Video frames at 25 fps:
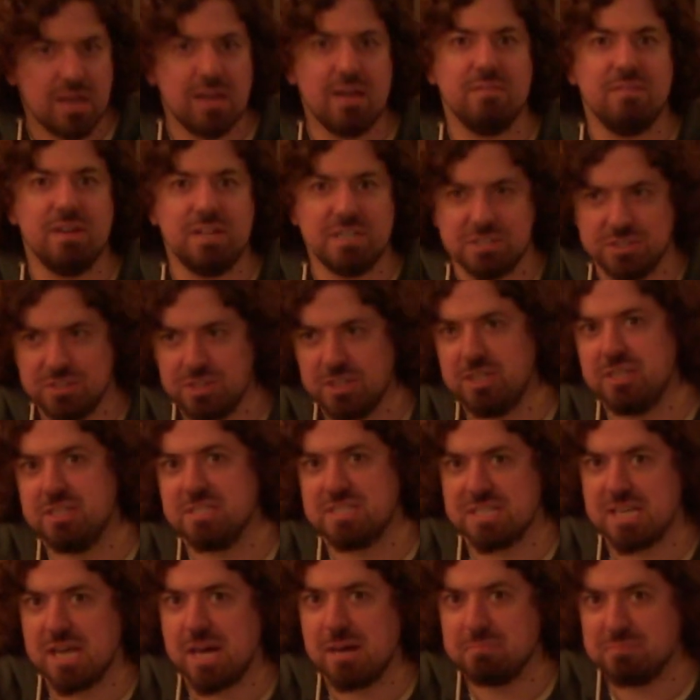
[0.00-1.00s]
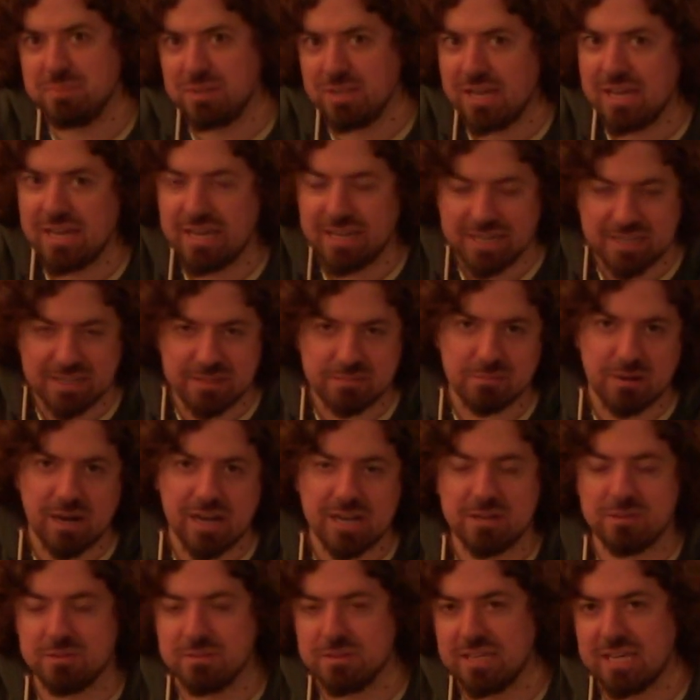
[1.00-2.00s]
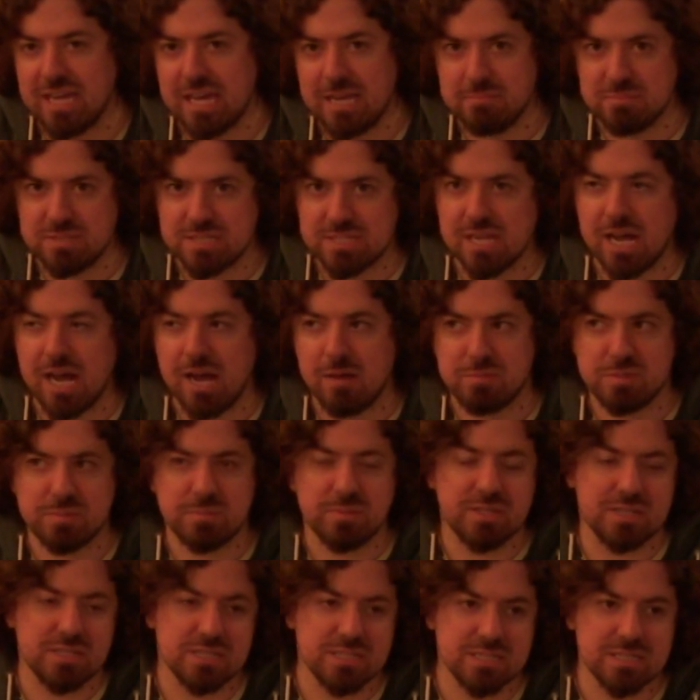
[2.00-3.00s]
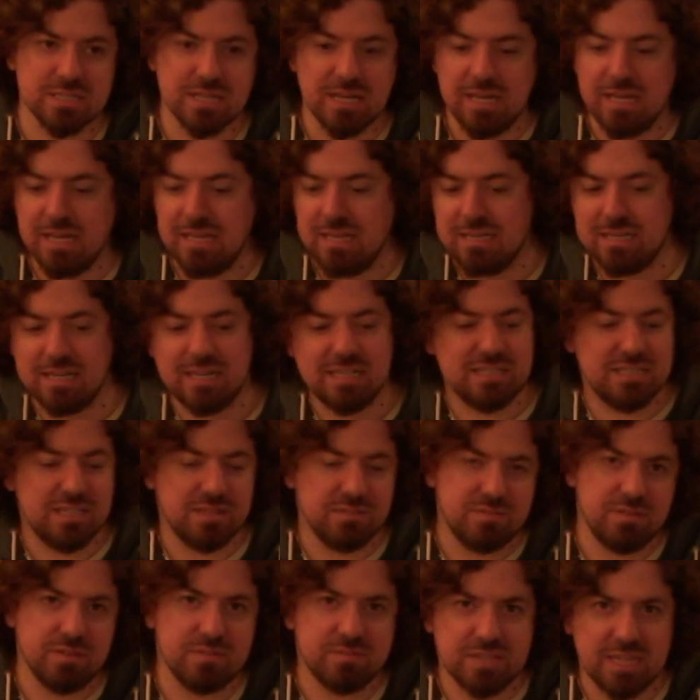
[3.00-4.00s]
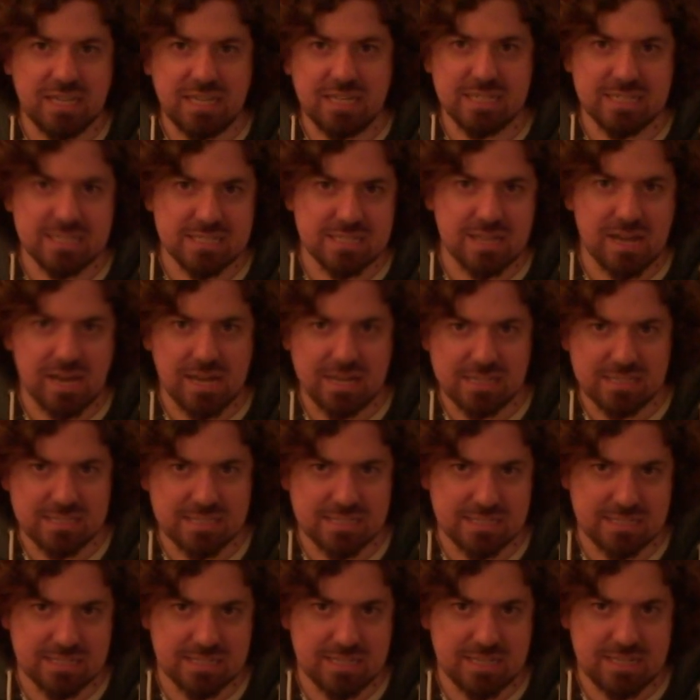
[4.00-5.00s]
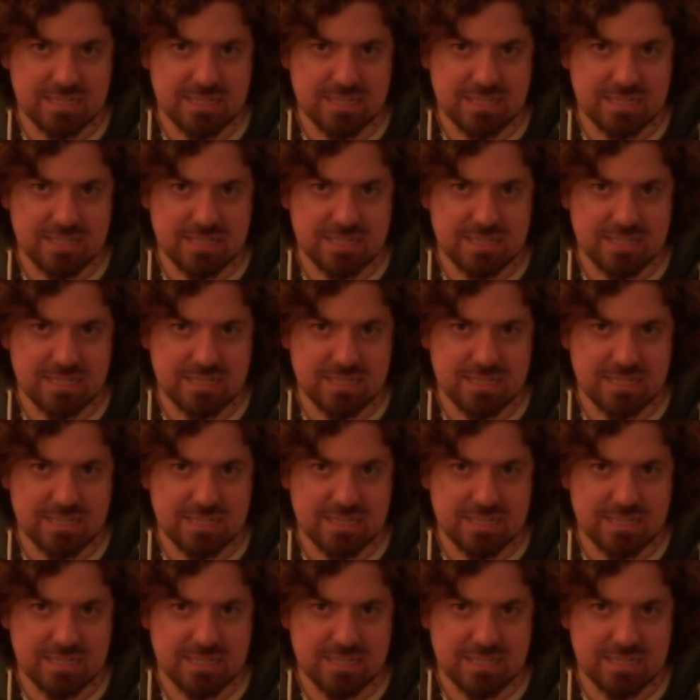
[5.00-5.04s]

eventually you stop playing, right, or the game stops because 1915 is not as,